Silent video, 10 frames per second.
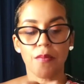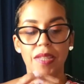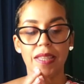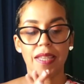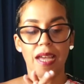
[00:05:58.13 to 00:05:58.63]

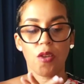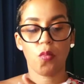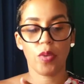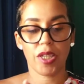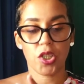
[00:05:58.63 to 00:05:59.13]
Something
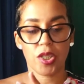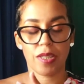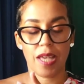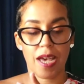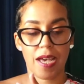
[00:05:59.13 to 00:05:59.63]
that I
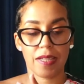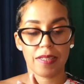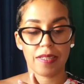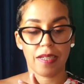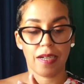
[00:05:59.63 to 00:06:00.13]
wish
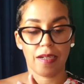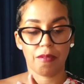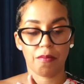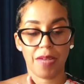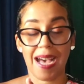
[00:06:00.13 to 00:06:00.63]
that
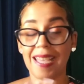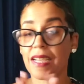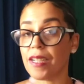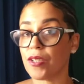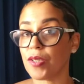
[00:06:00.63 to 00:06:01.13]

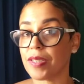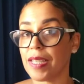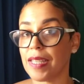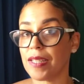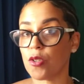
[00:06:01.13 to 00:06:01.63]
I could
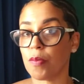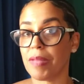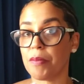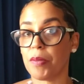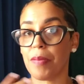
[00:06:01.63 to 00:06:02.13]

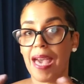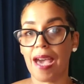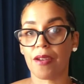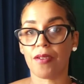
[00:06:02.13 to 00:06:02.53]
understand, or maybe